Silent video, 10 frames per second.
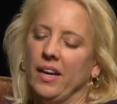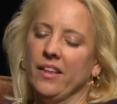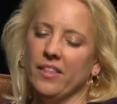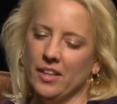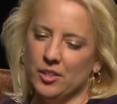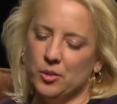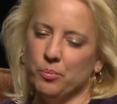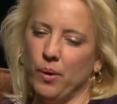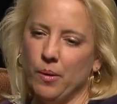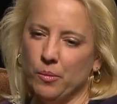I think it's
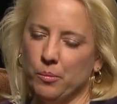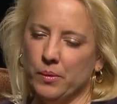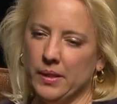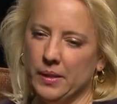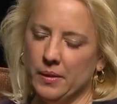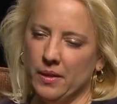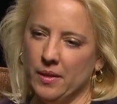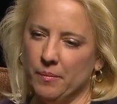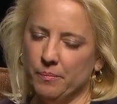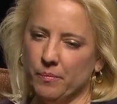probably,
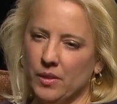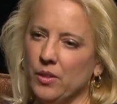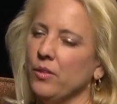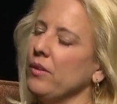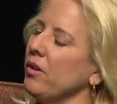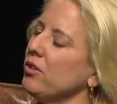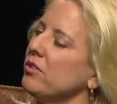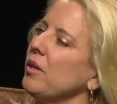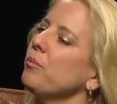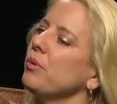um, you know, there are
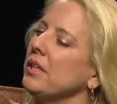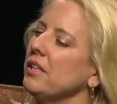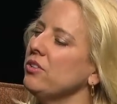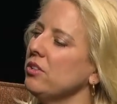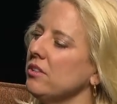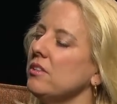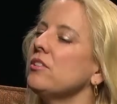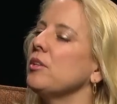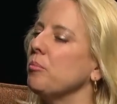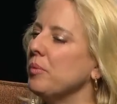some religions and
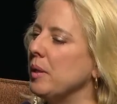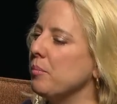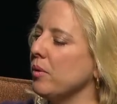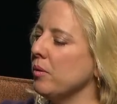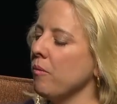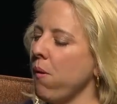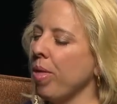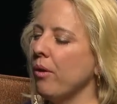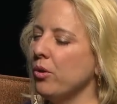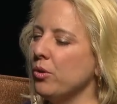some people
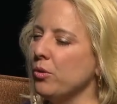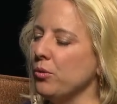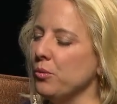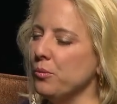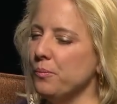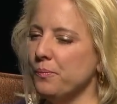who,